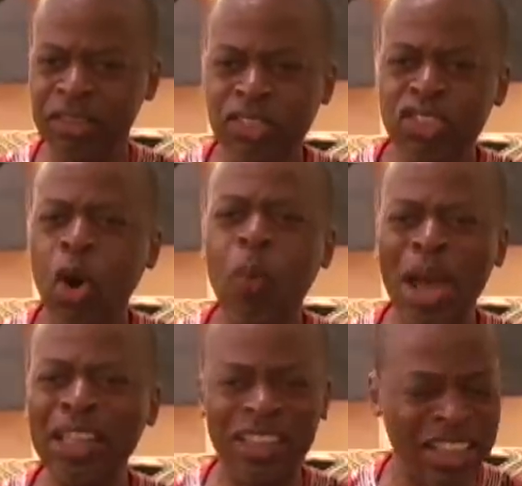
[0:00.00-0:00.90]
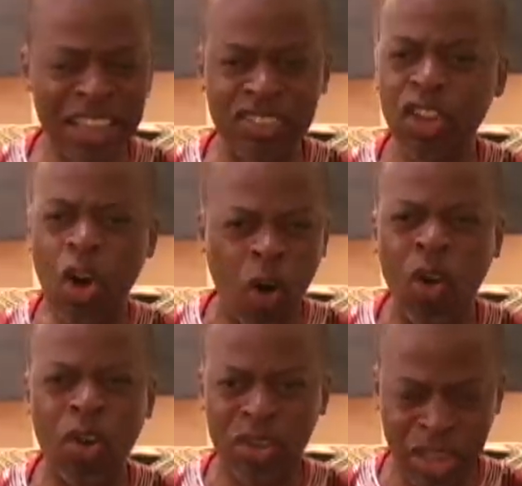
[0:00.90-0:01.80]
There's no way to list
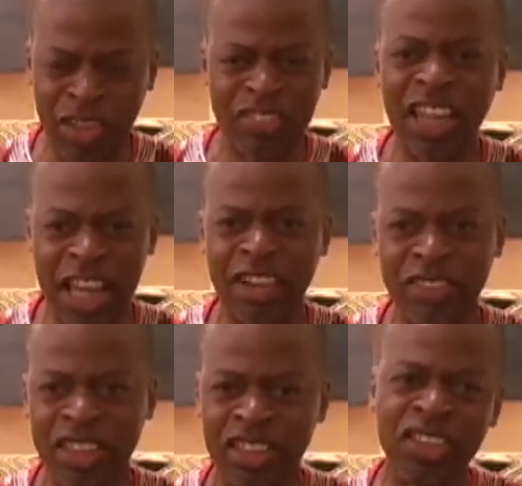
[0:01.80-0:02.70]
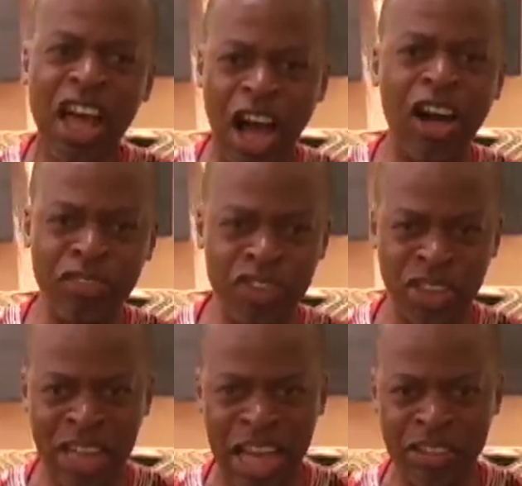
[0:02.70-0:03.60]
all of the areas of your
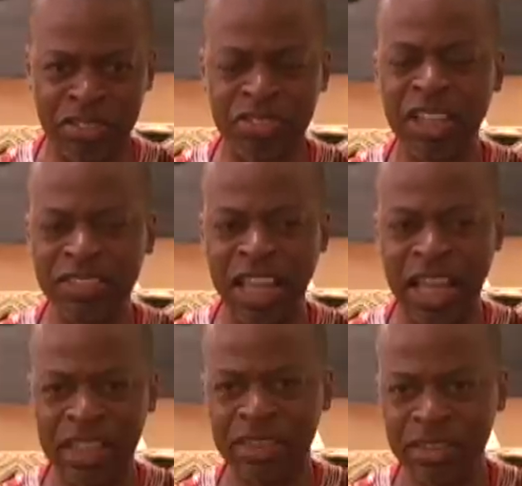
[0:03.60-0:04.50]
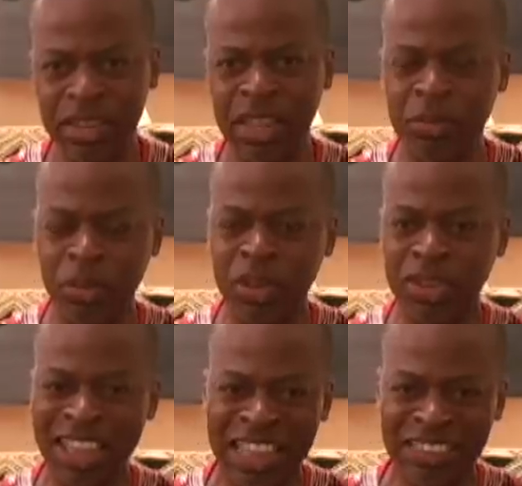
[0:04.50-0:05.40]
life that it
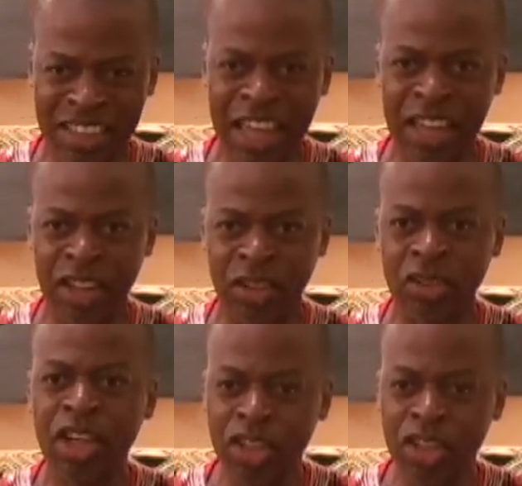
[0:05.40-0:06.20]
will entail